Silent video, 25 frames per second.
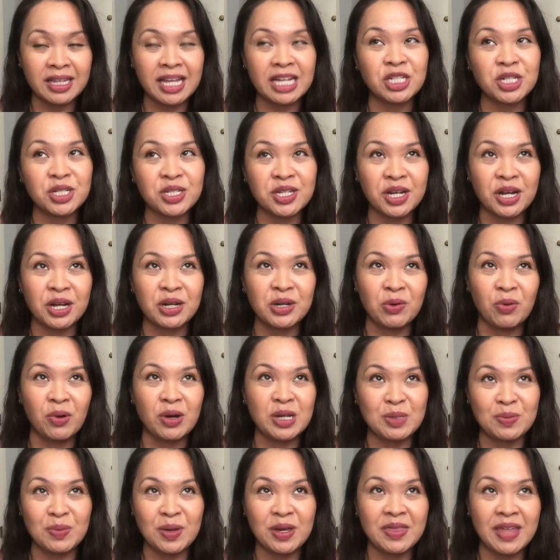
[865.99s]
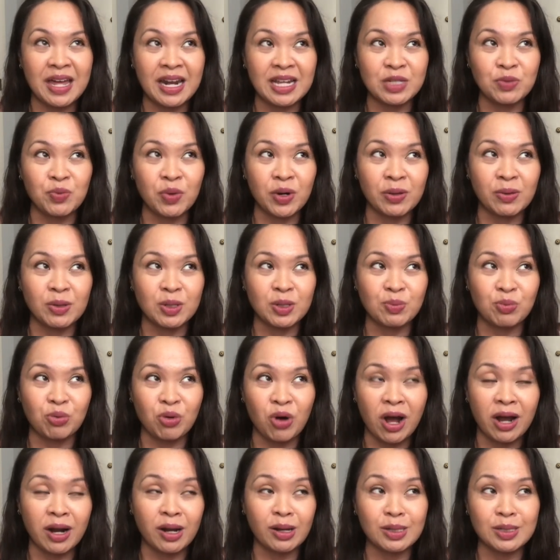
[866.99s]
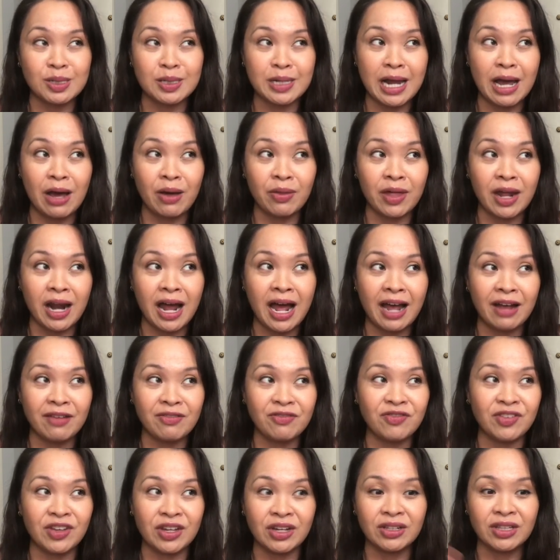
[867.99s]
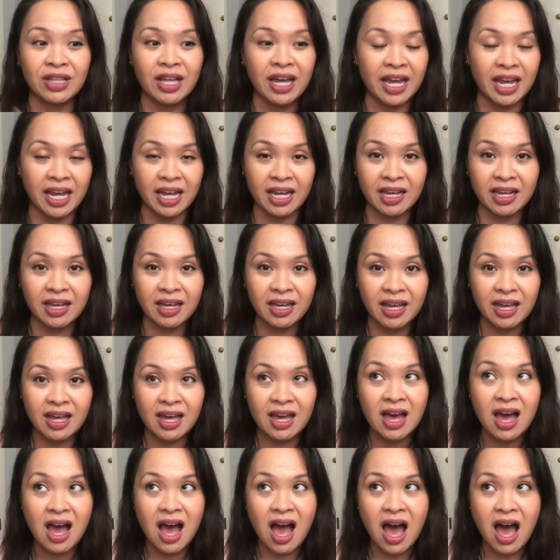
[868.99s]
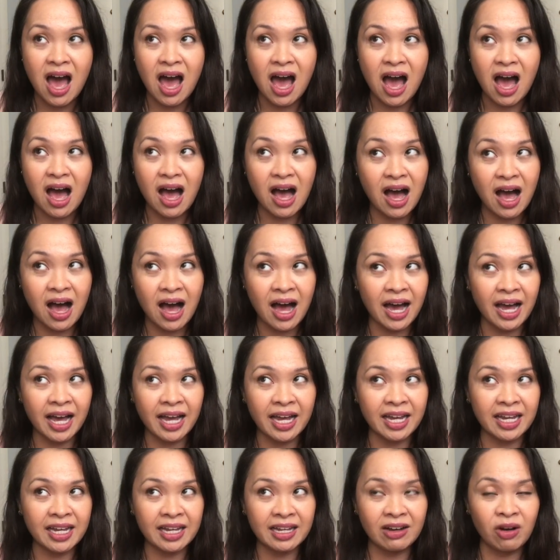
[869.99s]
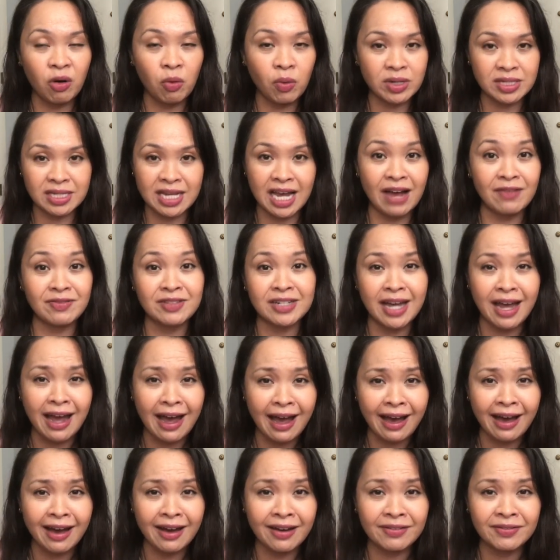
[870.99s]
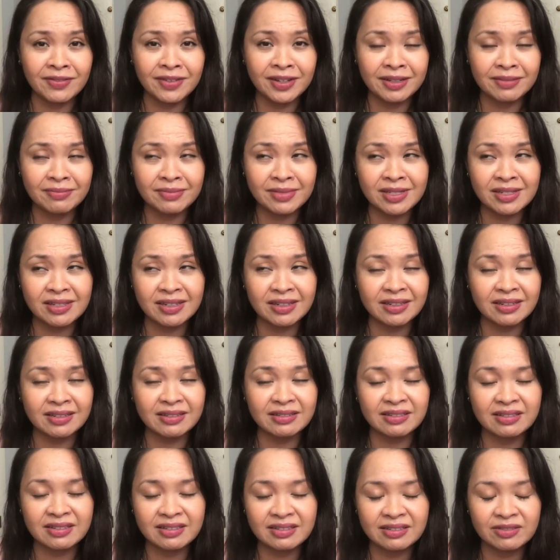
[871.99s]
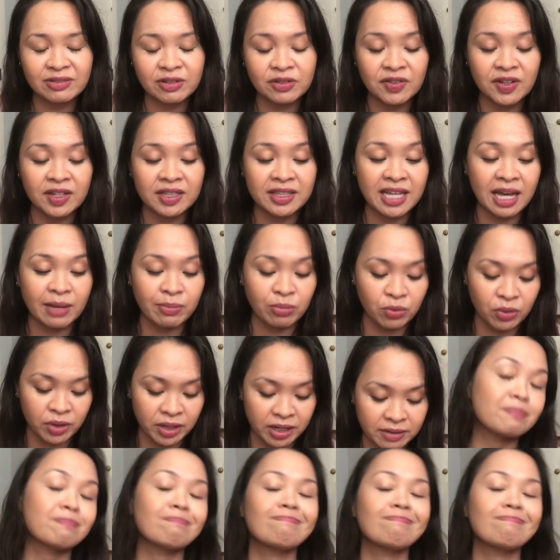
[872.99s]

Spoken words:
It just like annoys me that it's one of those products now that I feel like I always have to have. It's like, ugh, we've hit that point.